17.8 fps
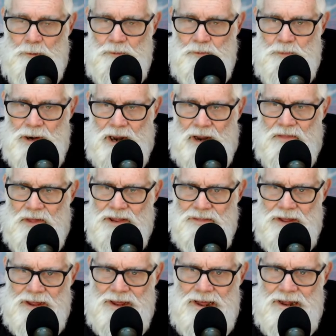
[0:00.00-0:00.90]
but I
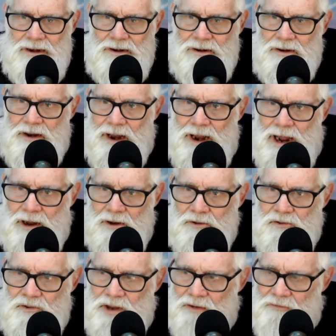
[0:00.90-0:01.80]
think they edited it out
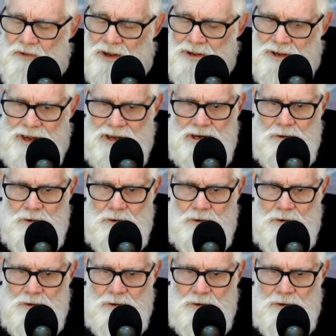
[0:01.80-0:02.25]
and stuff like that.